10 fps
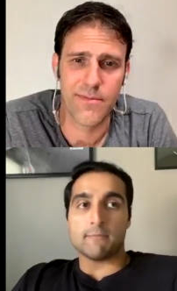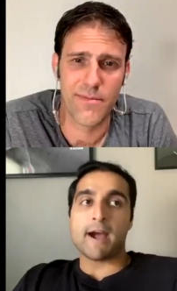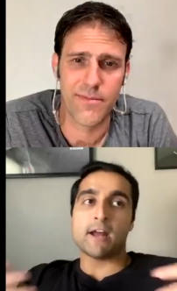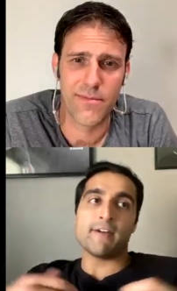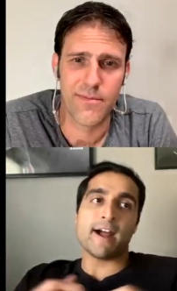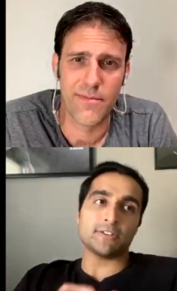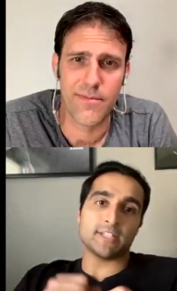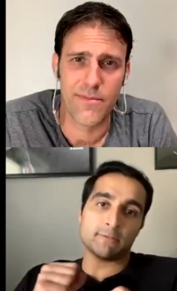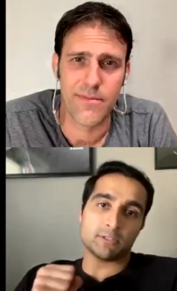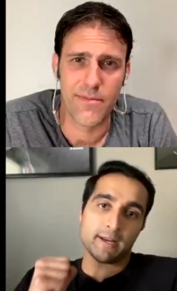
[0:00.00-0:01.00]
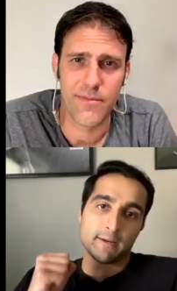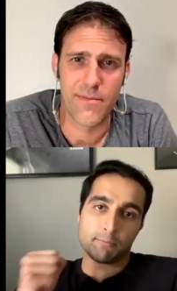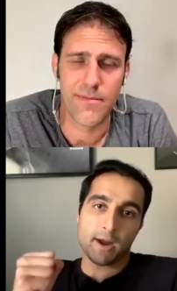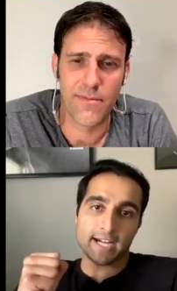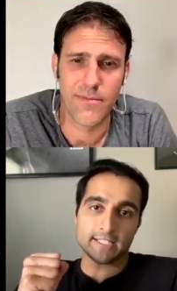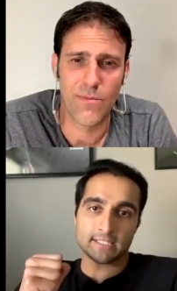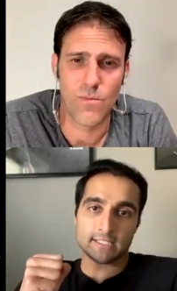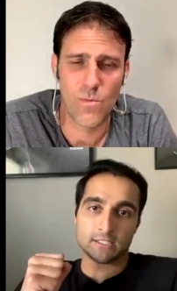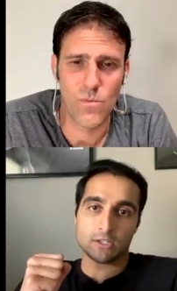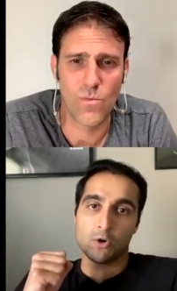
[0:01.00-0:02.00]
Speaker 1: the amount of hours they've spent in
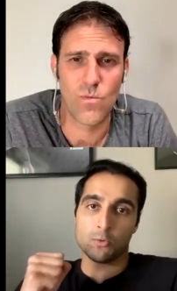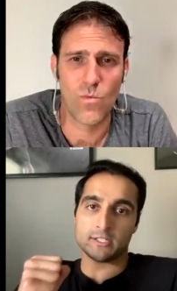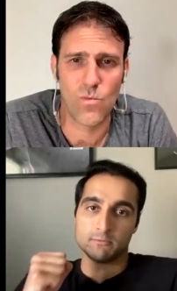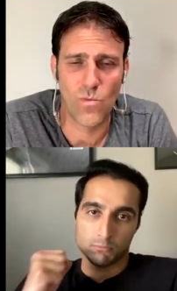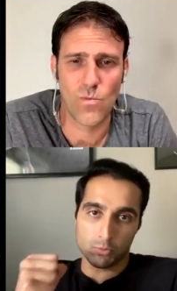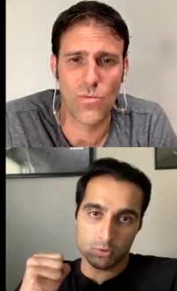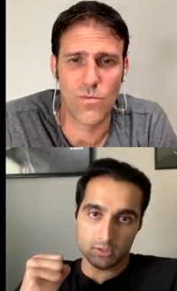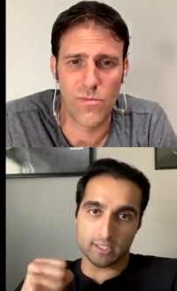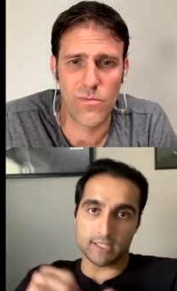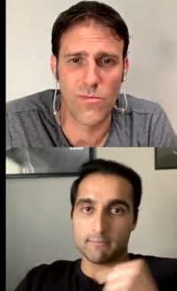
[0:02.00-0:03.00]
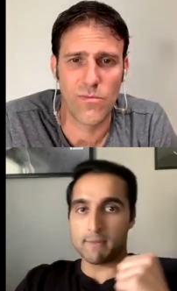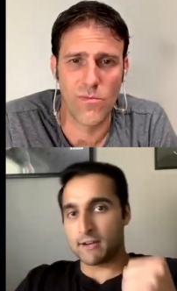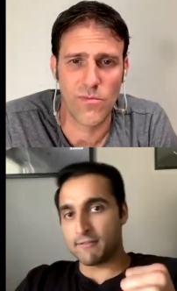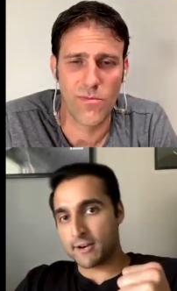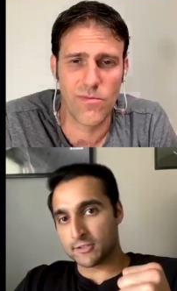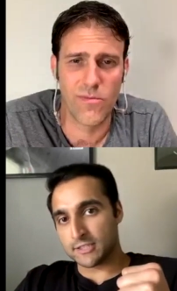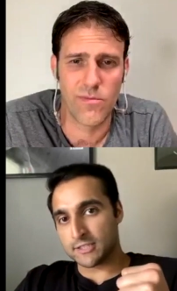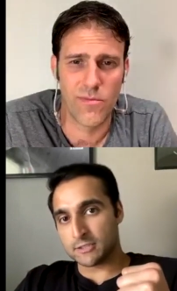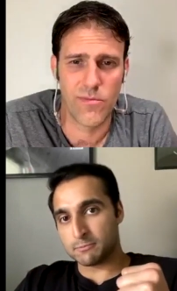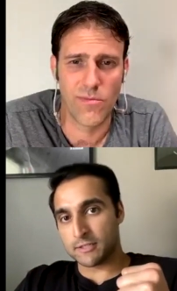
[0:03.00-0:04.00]
practice is always more than the amount of hours
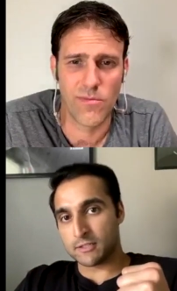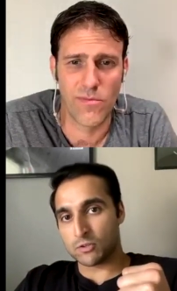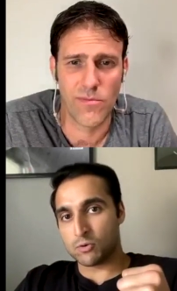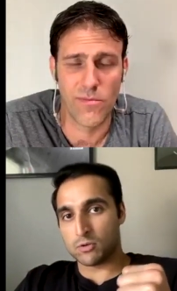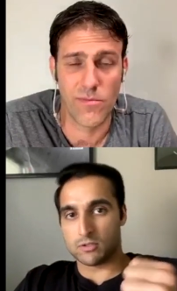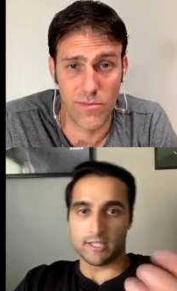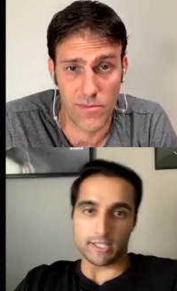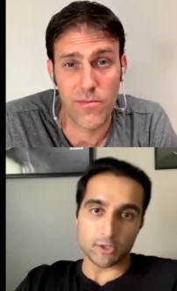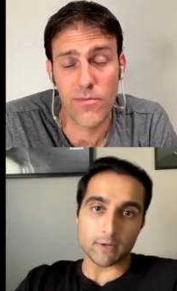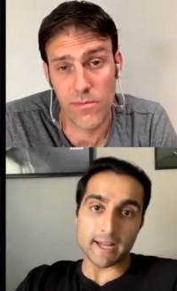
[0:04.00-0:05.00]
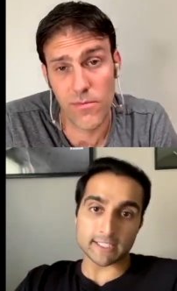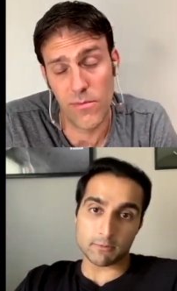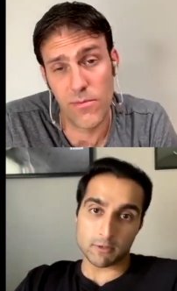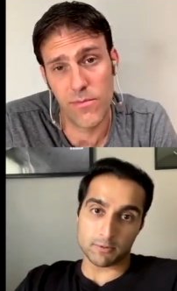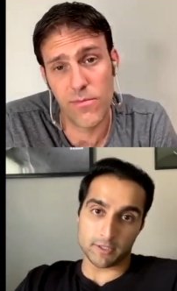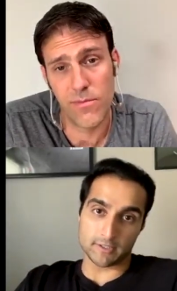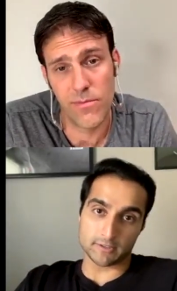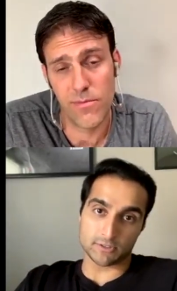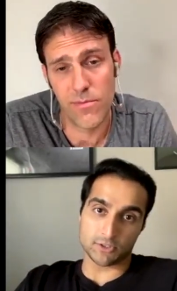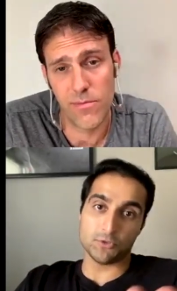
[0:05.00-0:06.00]
that they spend on court. Like you're a basketball
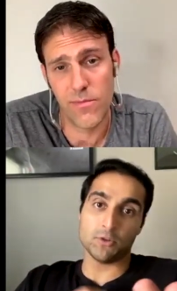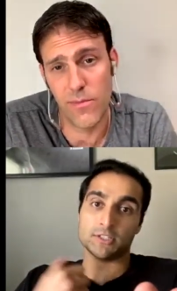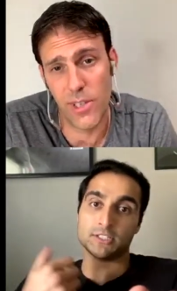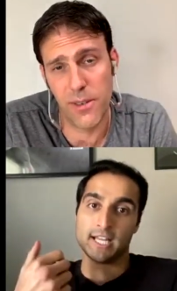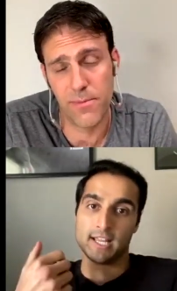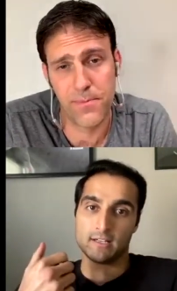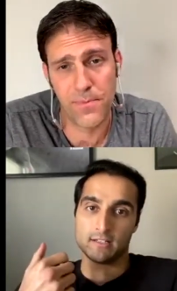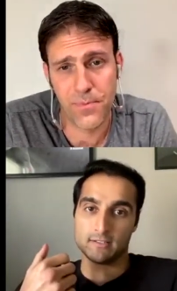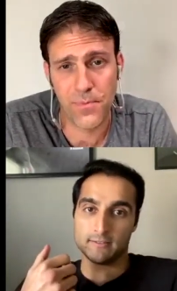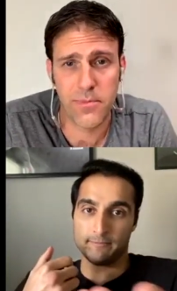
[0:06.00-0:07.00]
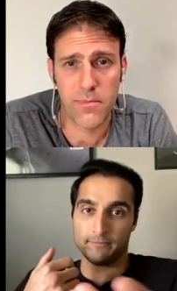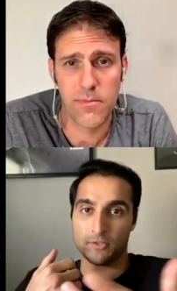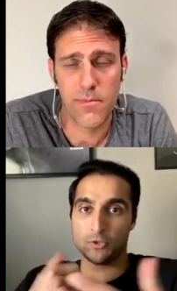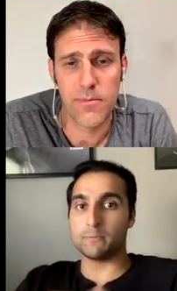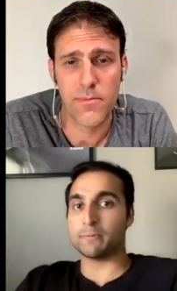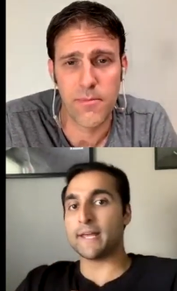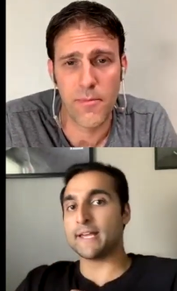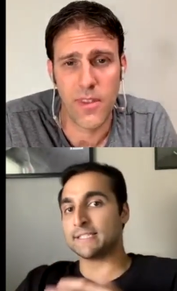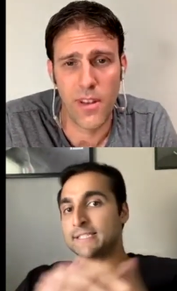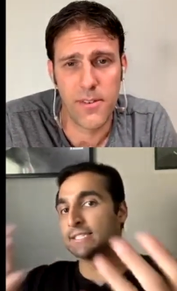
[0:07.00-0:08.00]
player, so you understand. Yeah. You
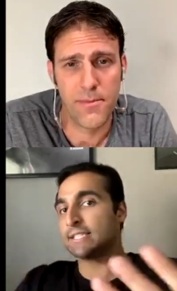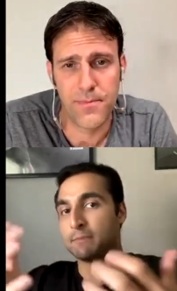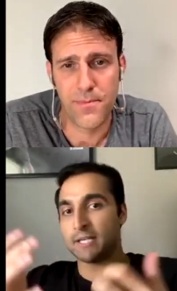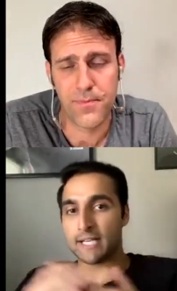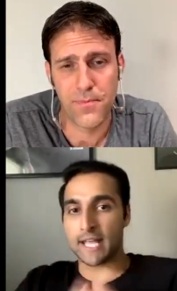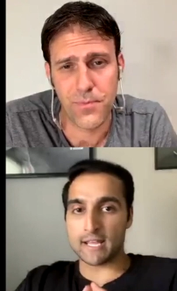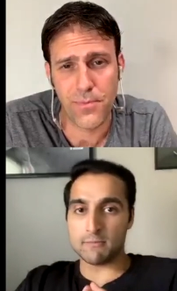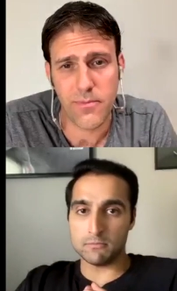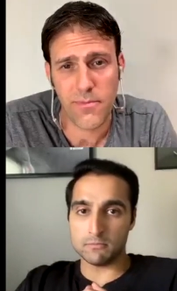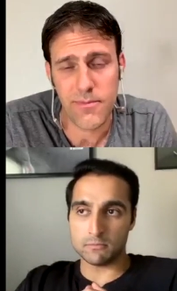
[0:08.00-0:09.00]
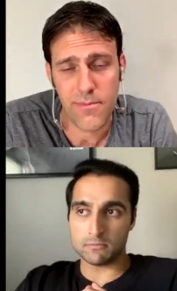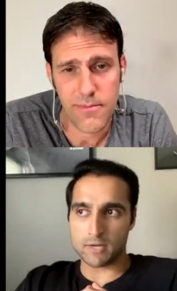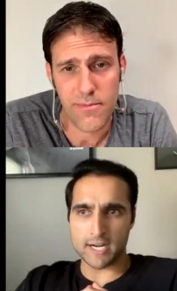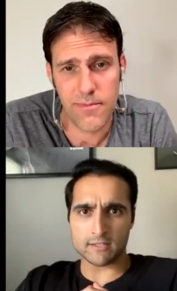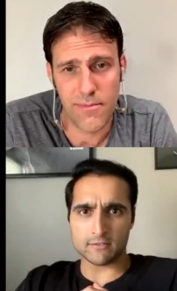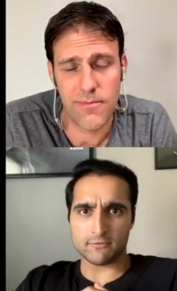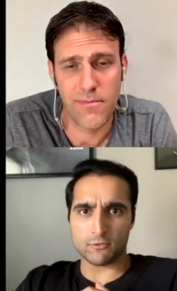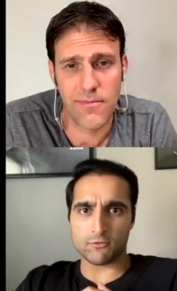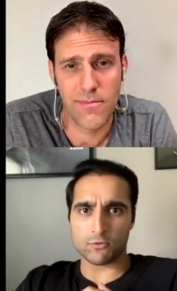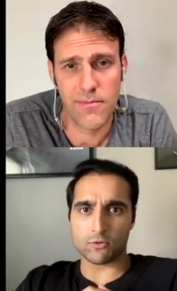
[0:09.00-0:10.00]
play a 60 minute game, right?
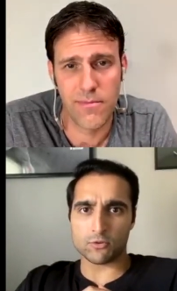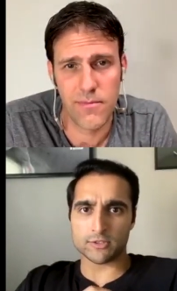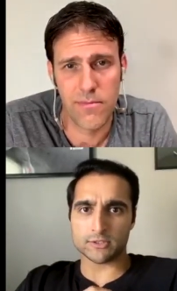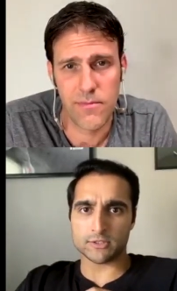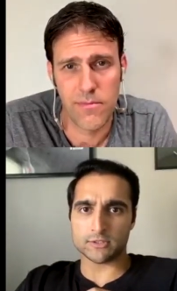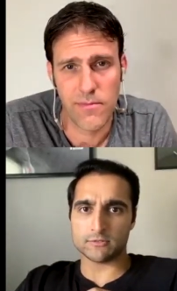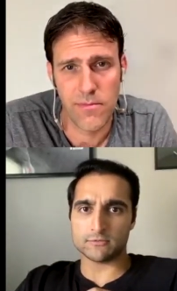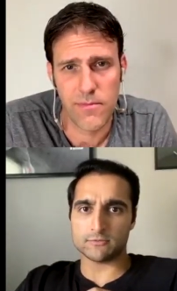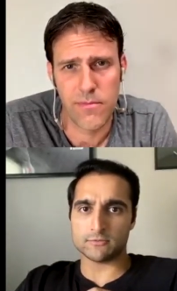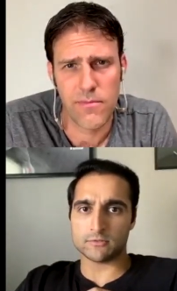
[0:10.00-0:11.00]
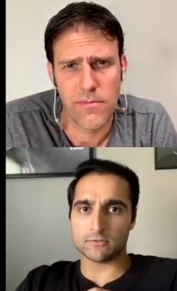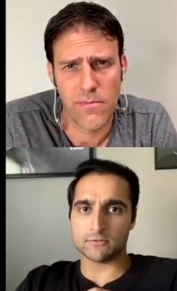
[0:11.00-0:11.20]
For four quarters of